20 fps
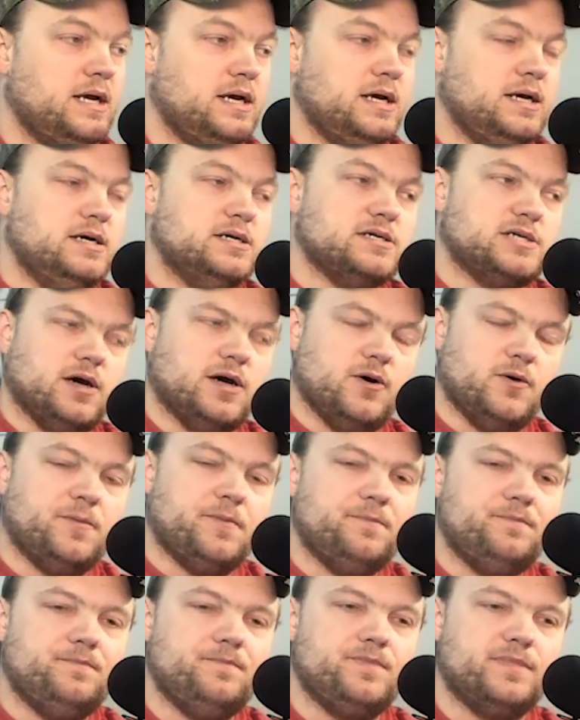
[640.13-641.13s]
So,
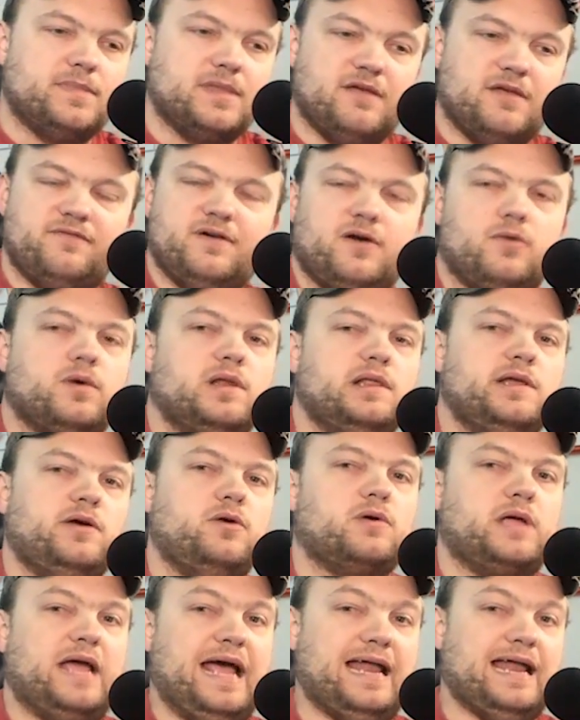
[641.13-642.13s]
felt really
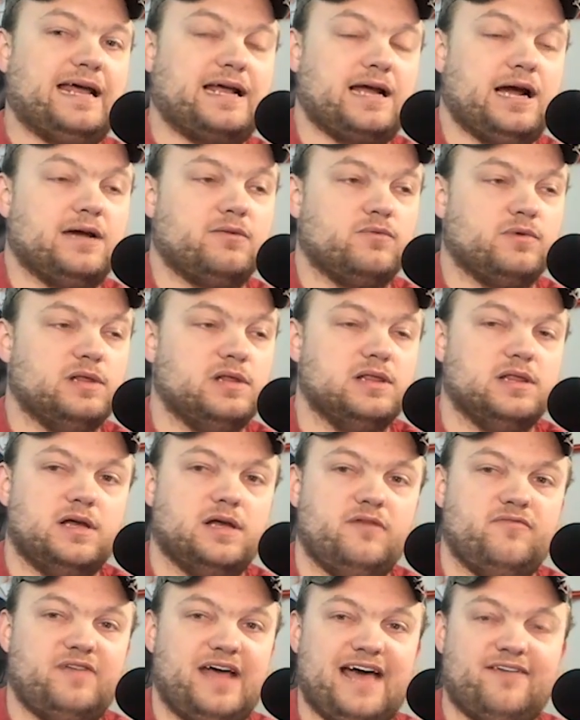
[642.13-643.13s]
organic. I really
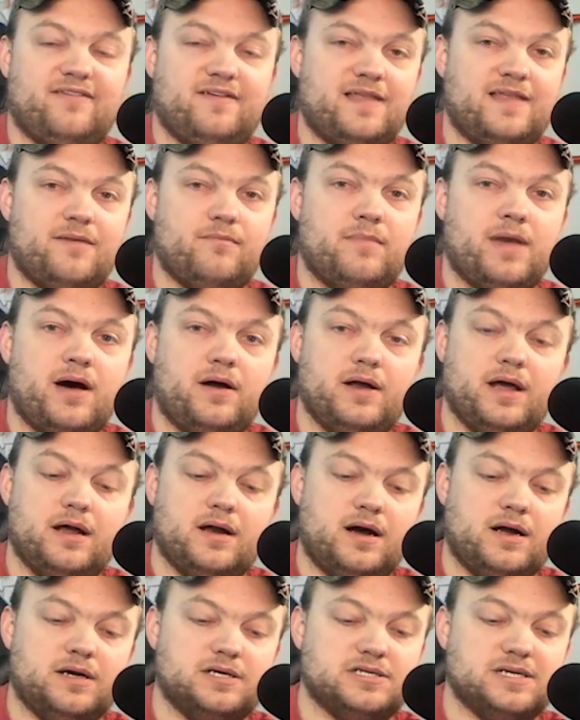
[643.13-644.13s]
loved having that mount, and
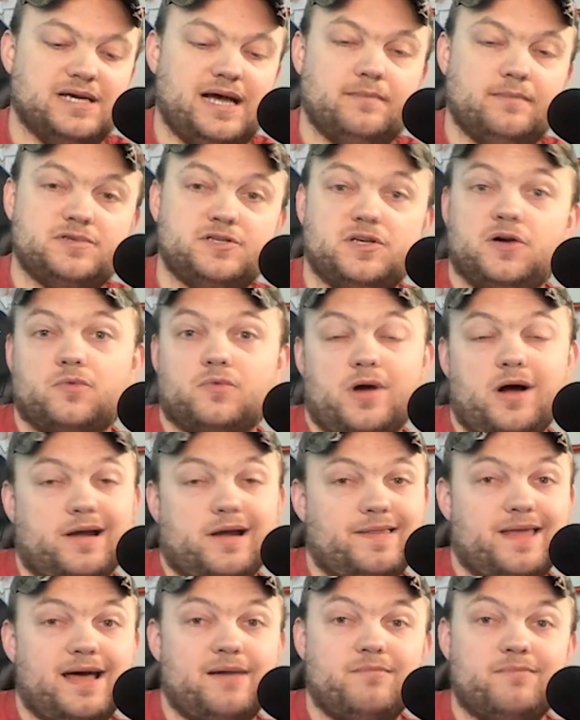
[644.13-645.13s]
honestly, I'm still
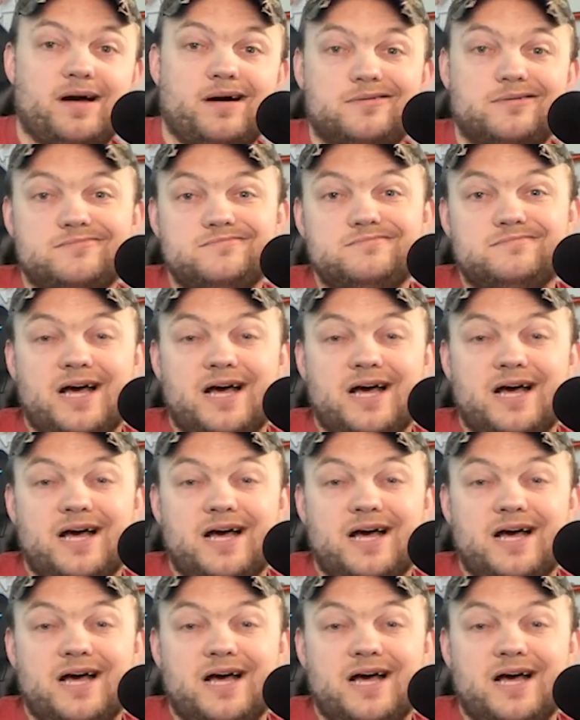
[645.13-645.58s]
rocking that mount.